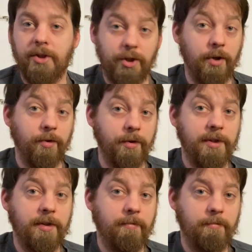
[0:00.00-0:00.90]

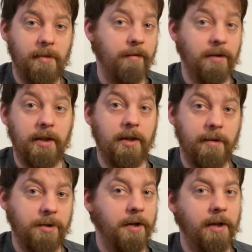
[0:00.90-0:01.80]
shows everything that
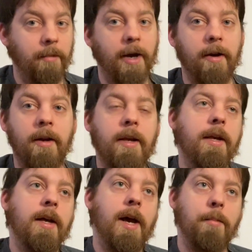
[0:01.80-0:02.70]
I'm talking about.
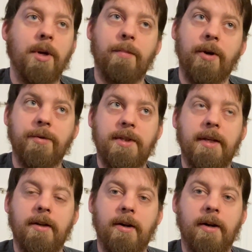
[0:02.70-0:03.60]
I'm going to post
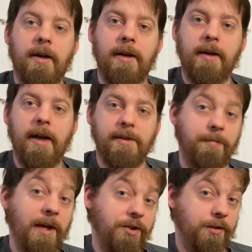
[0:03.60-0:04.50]
it as a
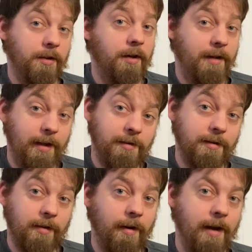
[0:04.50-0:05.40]
picture on
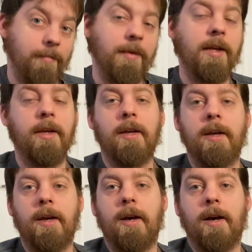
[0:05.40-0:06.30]
Instagram.
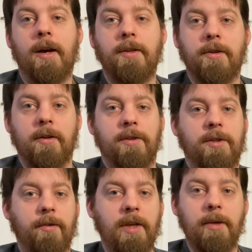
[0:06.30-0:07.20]
You could
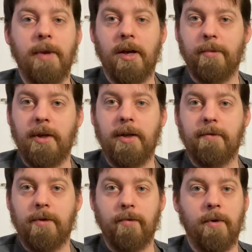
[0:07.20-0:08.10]
also email me
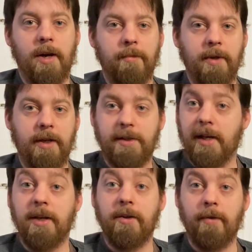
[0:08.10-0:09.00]
if you want me to
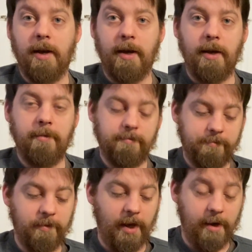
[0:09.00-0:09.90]
send you a
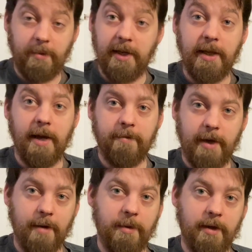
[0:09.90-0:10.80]
PDF
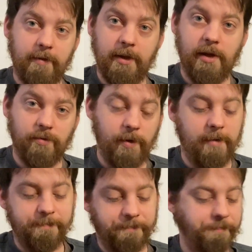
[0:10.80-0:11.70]
copy of it as well.